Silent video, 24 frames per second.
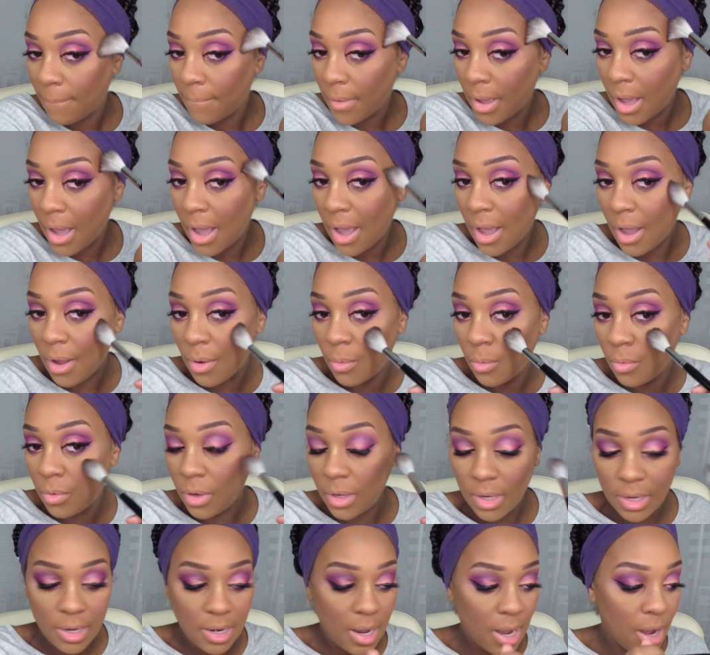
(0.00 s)
I would
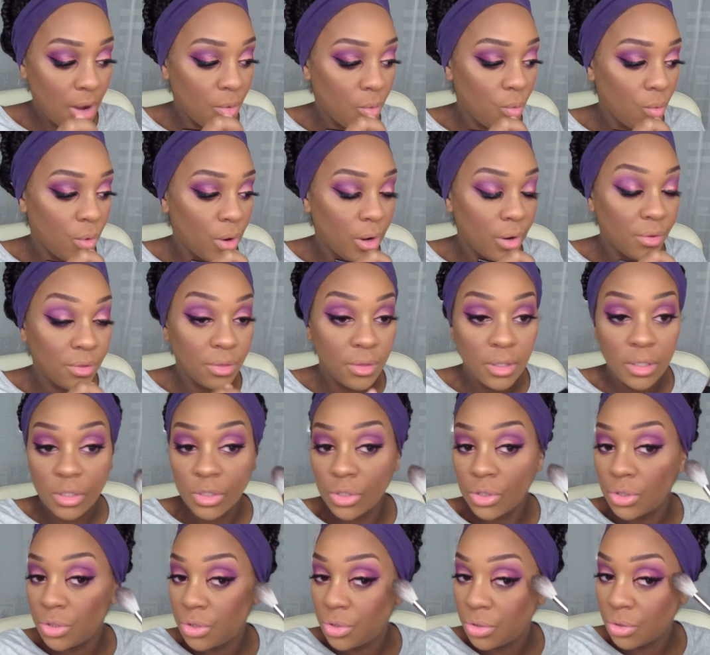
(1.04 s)
not wear this
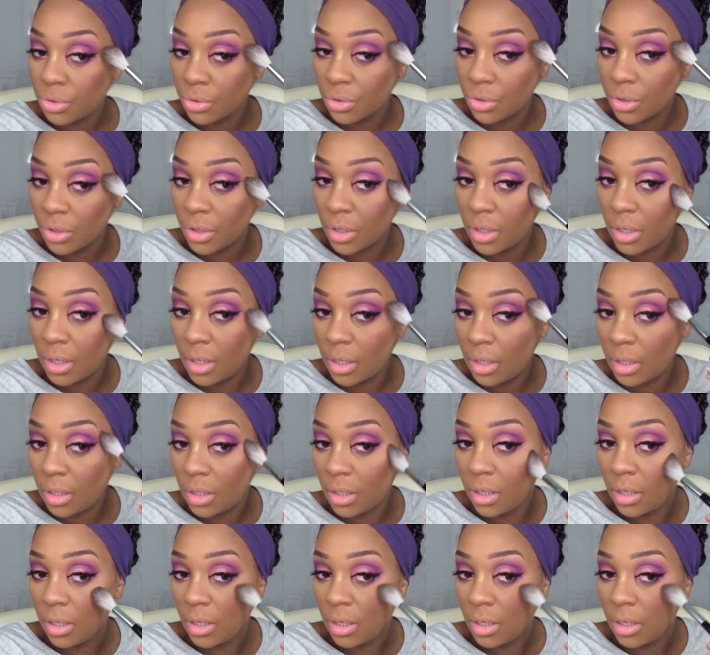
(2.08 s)
during